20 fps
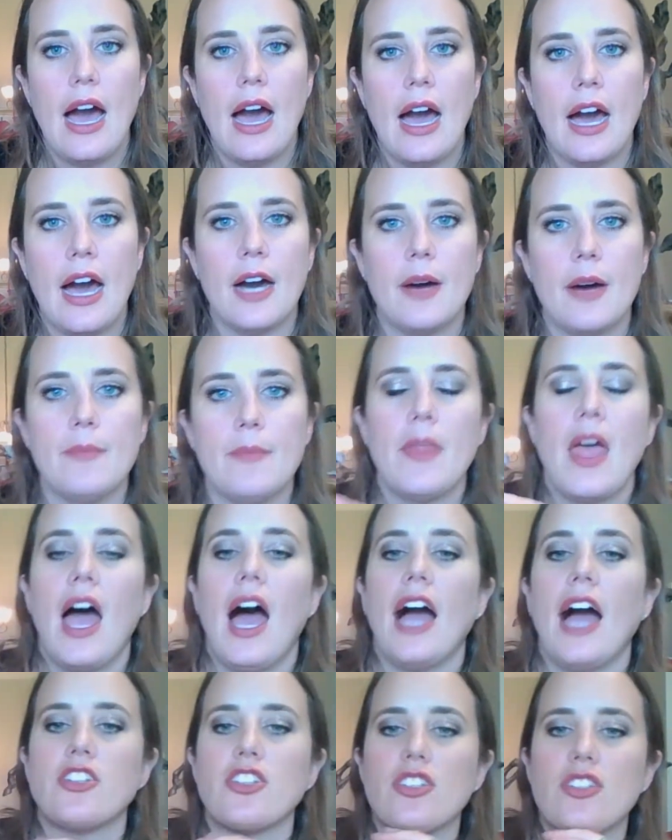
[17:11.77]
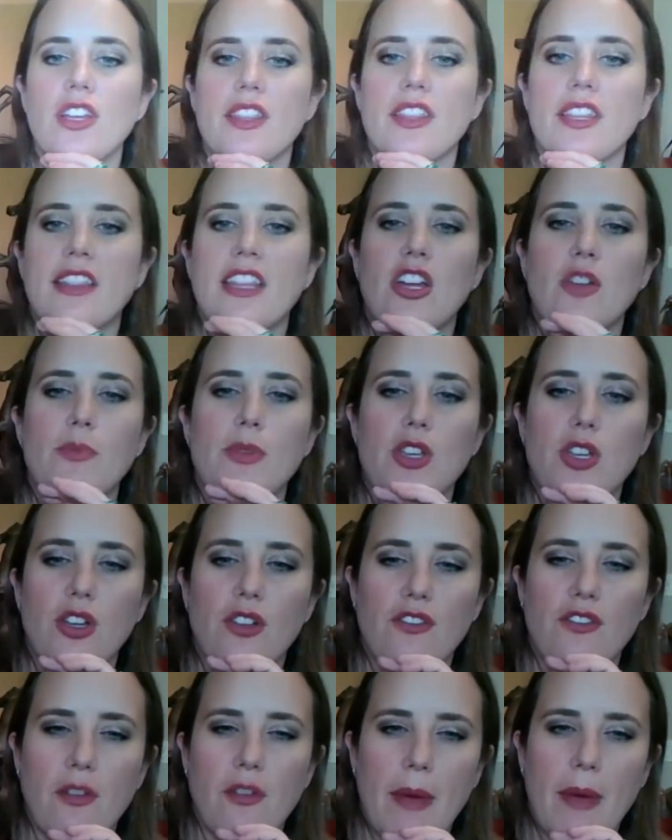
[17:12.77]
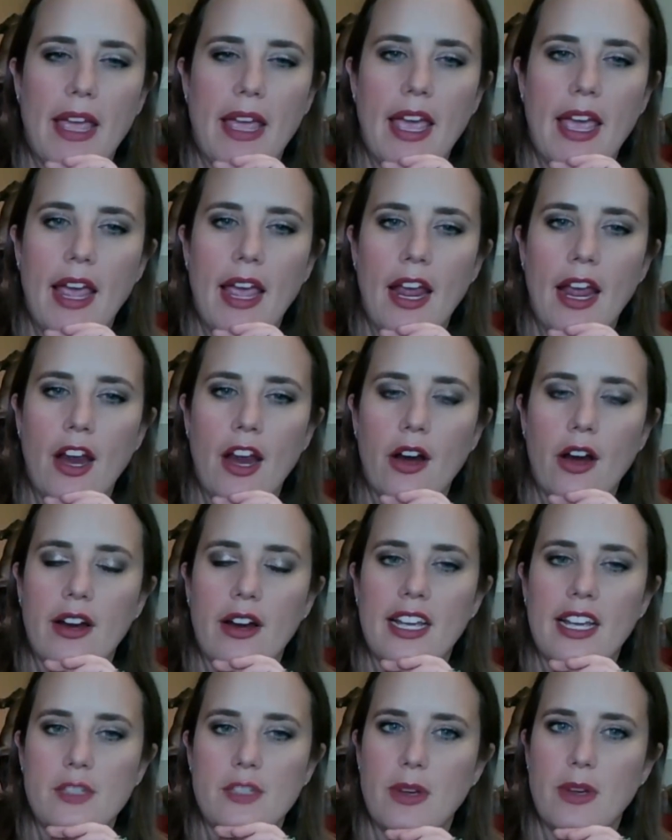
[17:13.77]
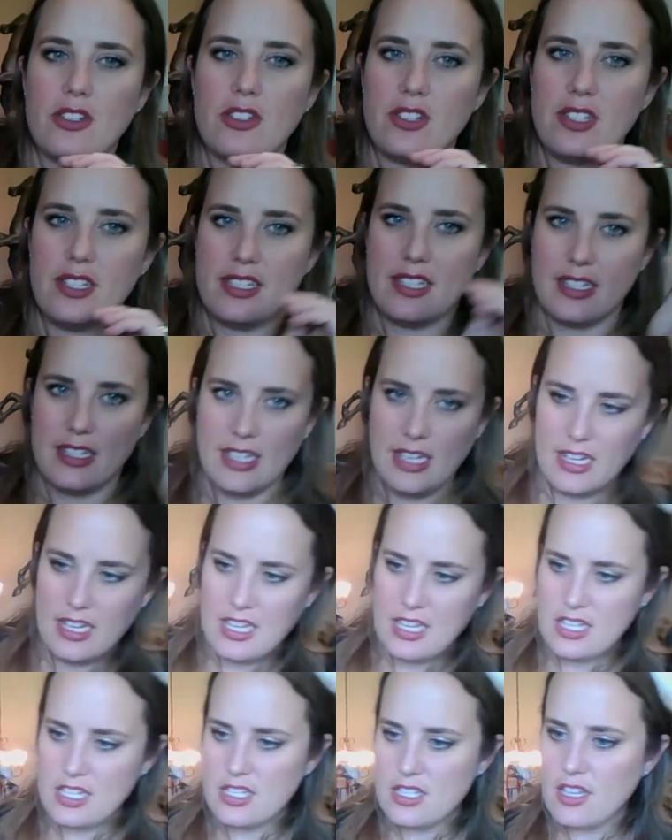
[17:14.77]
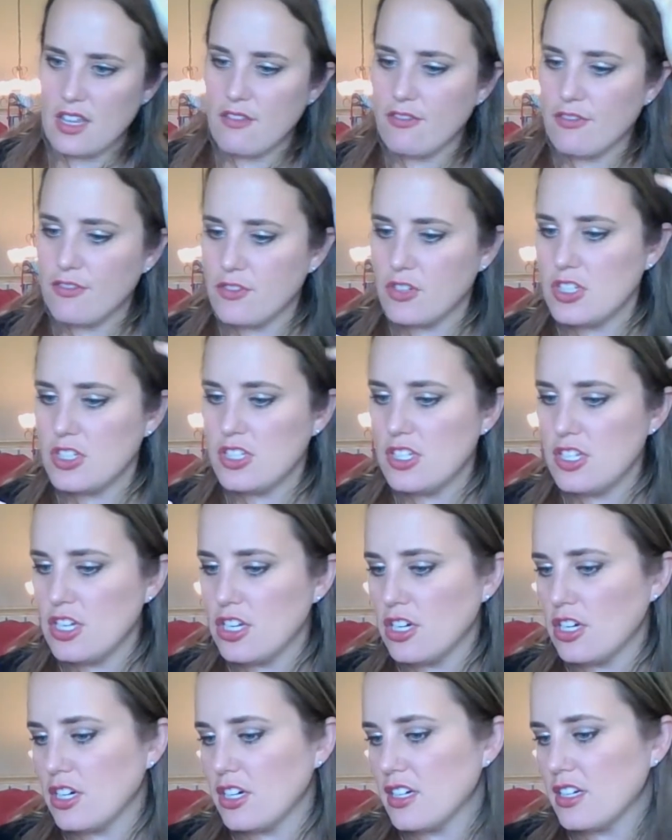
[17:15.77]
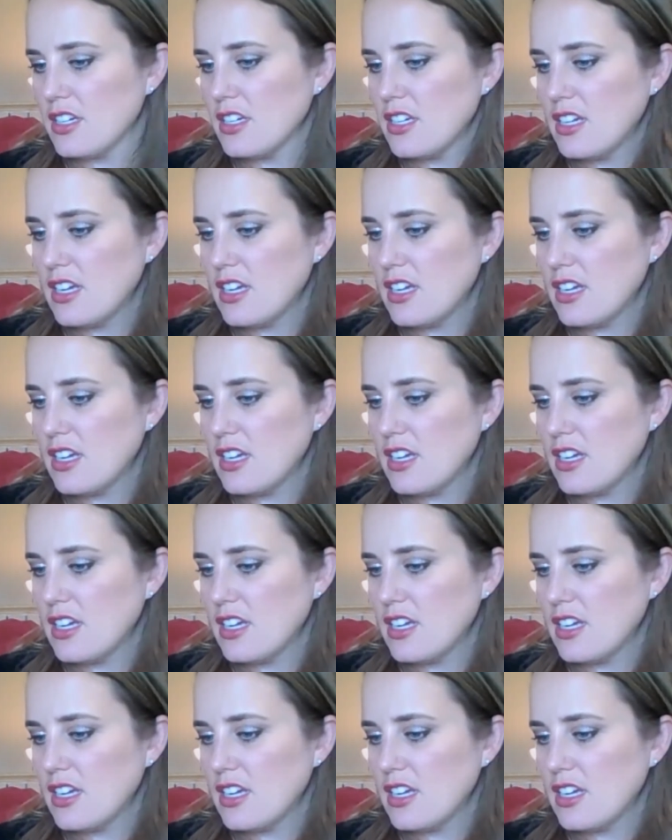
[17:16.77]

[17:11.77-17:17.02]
Um, I just thought that that would be good for my hair, especially since it is frizzier.